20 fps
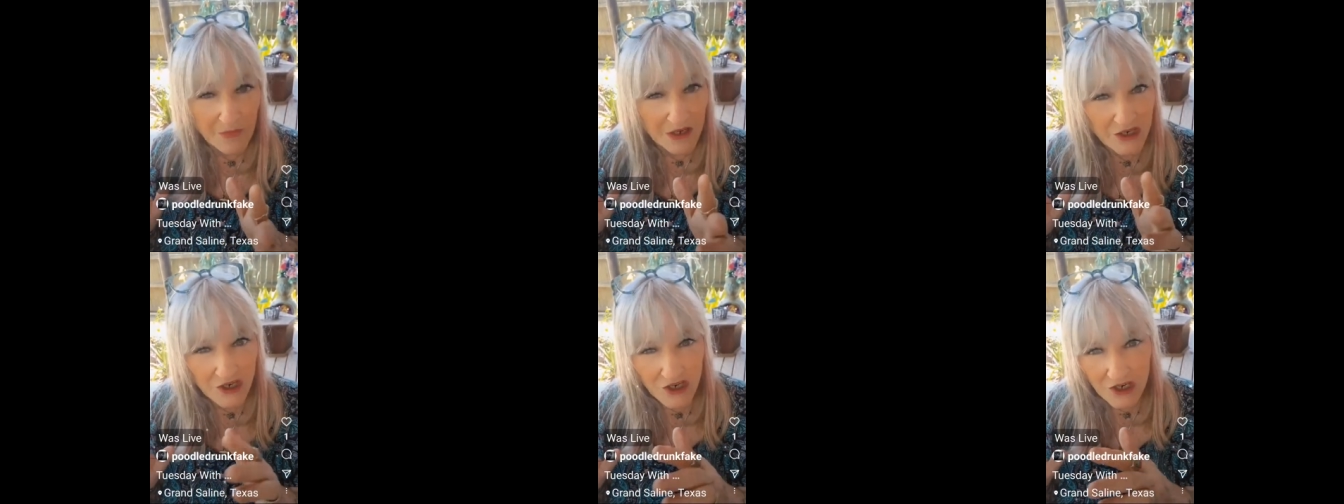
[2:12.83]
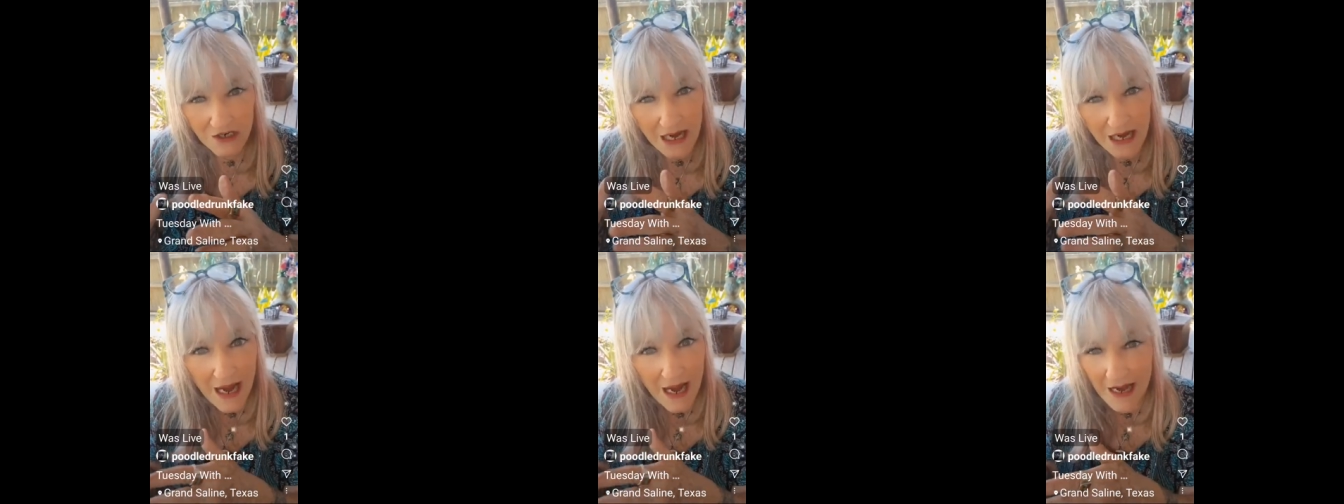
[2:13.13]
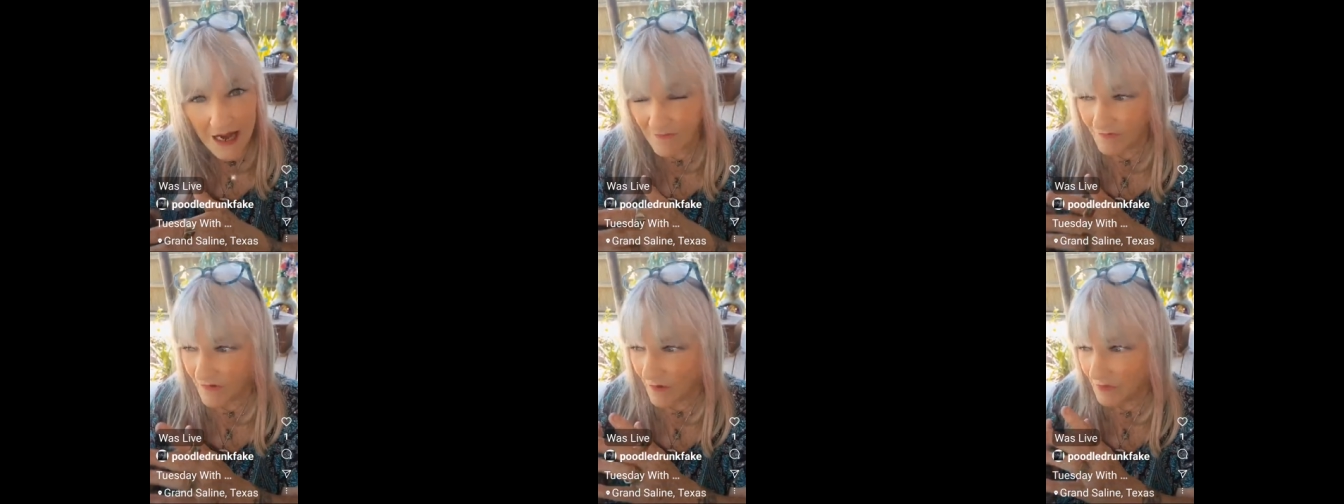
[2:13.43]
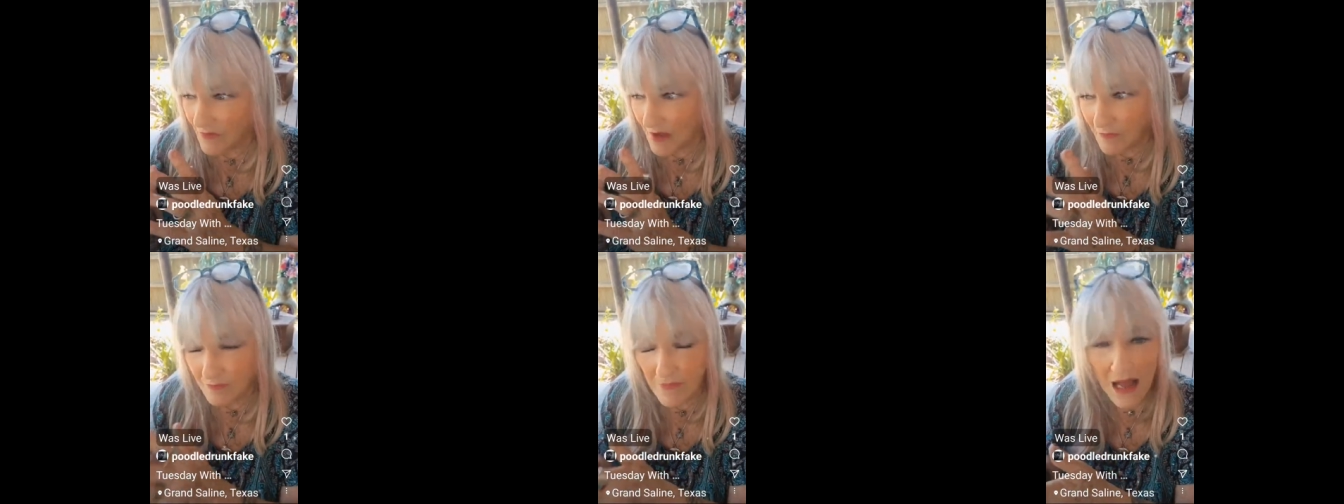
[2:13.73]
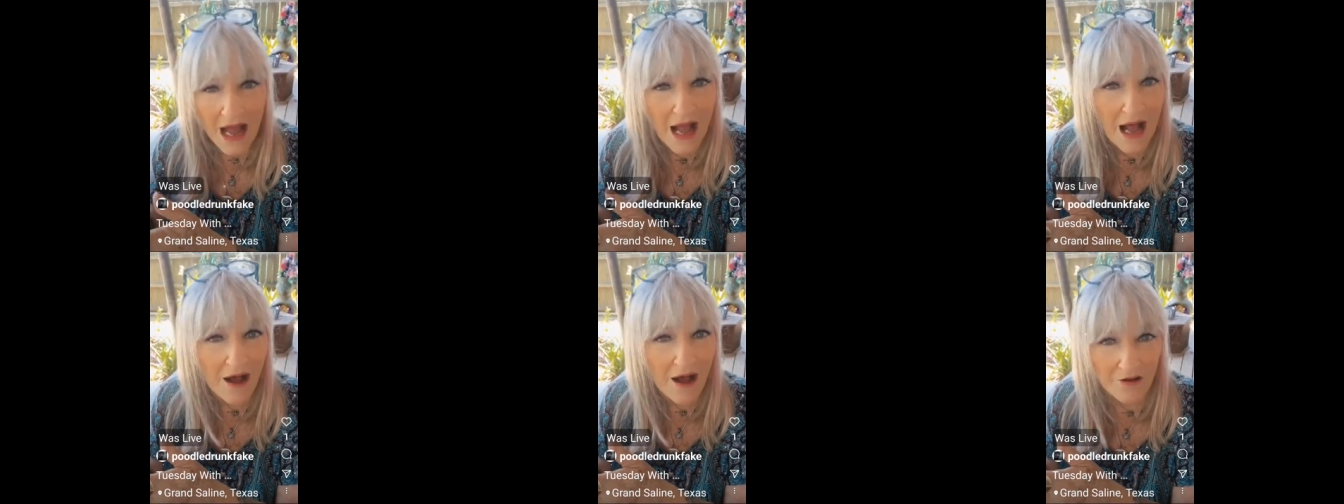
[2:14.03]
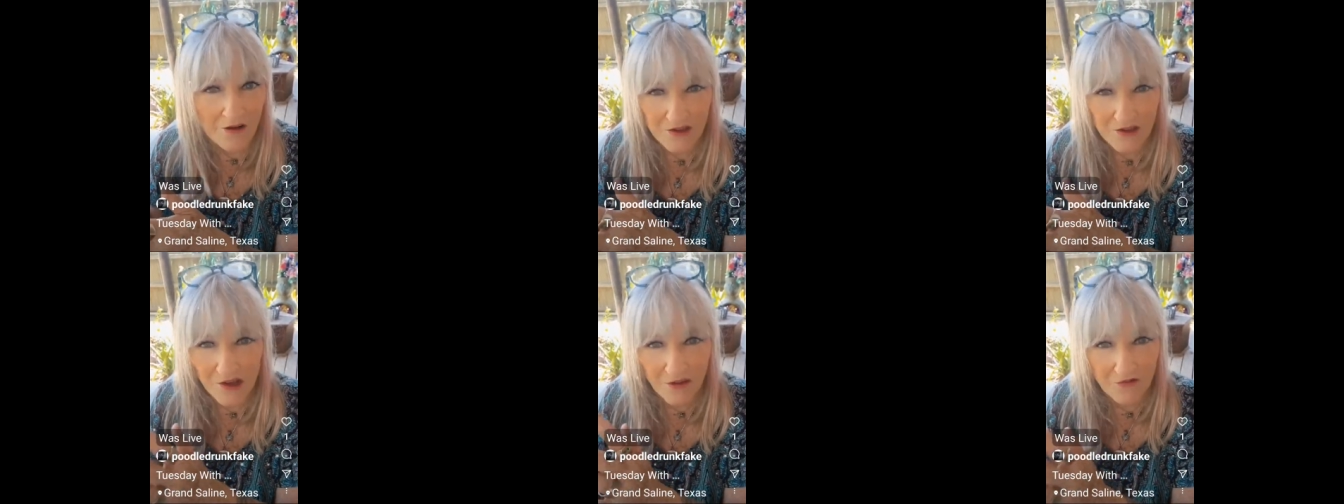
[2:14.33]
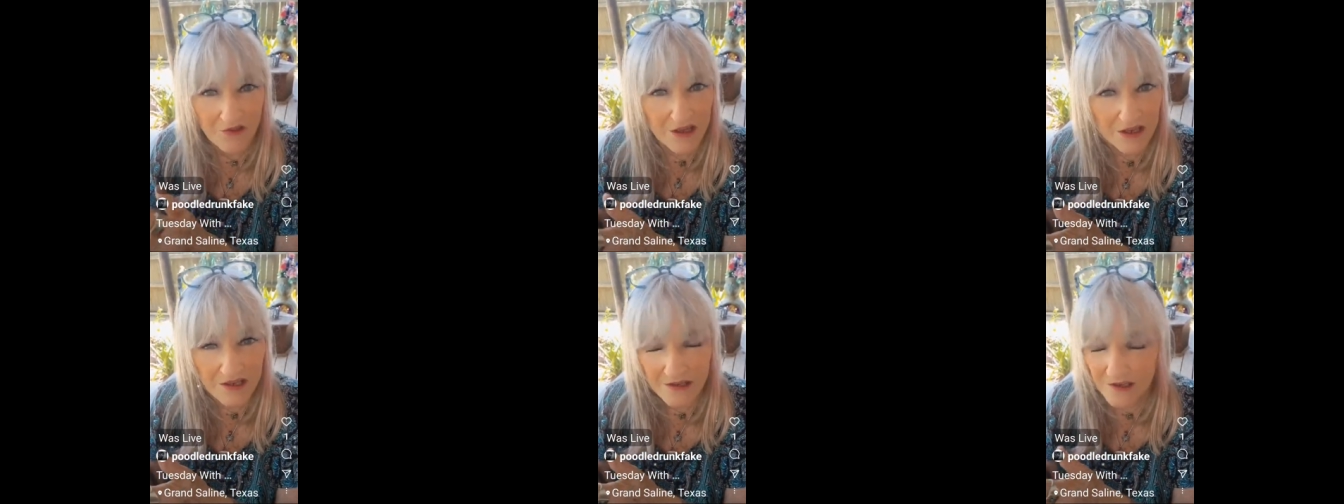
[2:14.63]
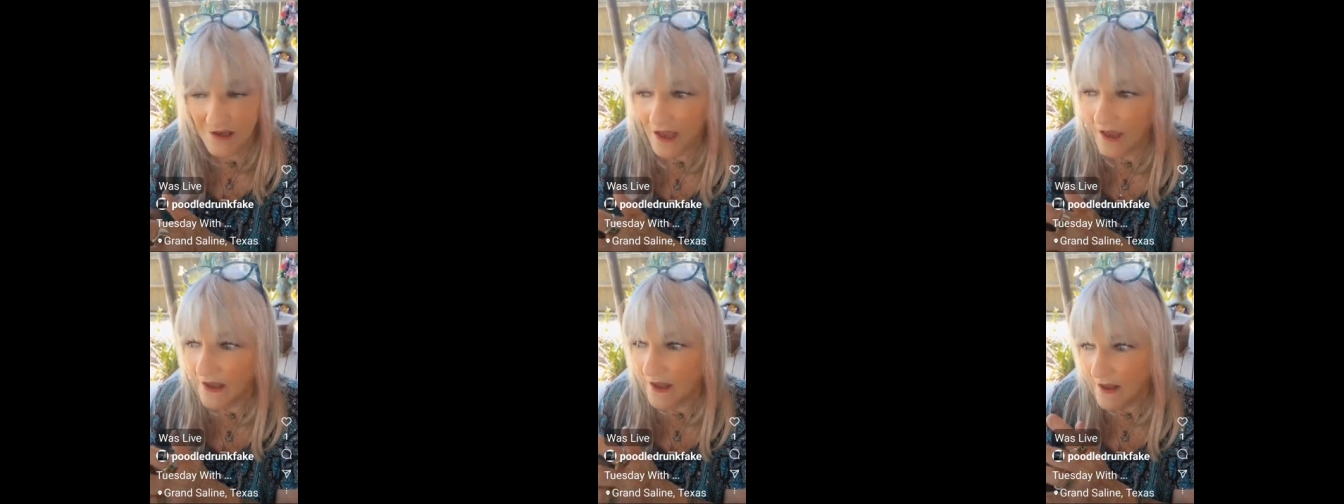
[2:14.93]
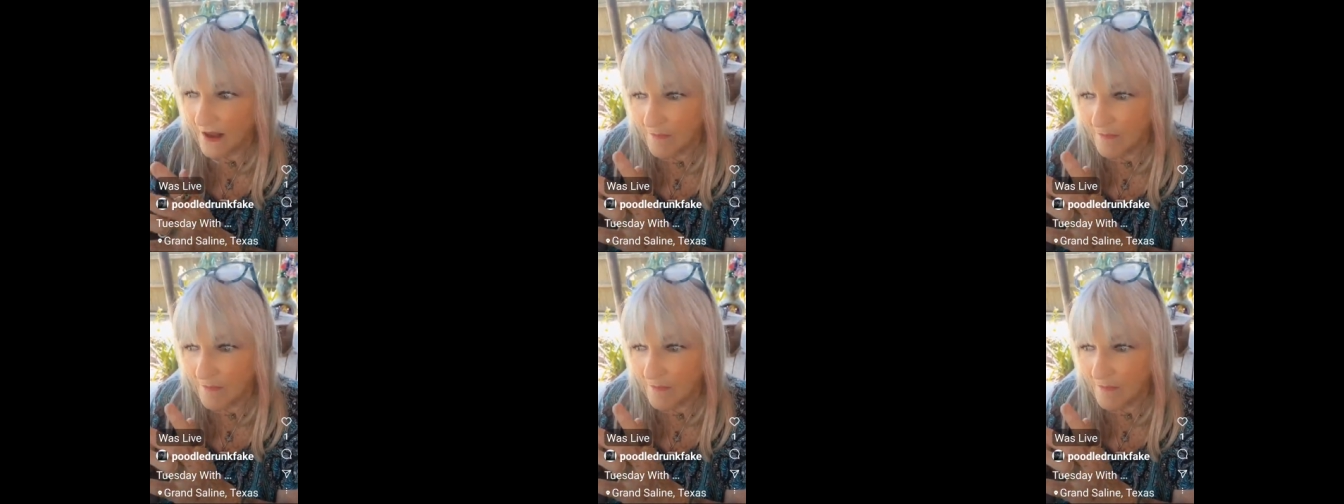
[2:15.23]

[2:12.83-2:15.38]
but she came from the bowels of this